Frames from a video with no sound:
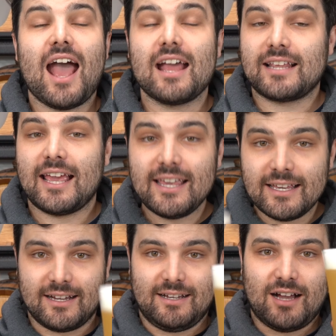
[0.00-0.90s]
And
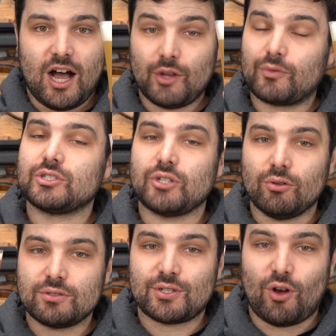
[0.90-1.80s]
here are the
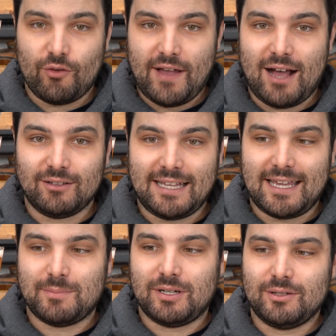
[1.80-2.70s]
results of our
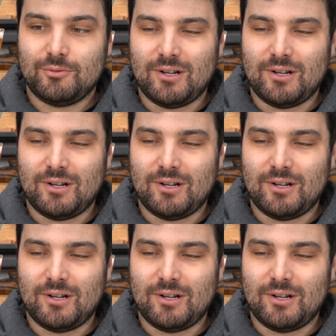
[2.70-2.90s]
labor.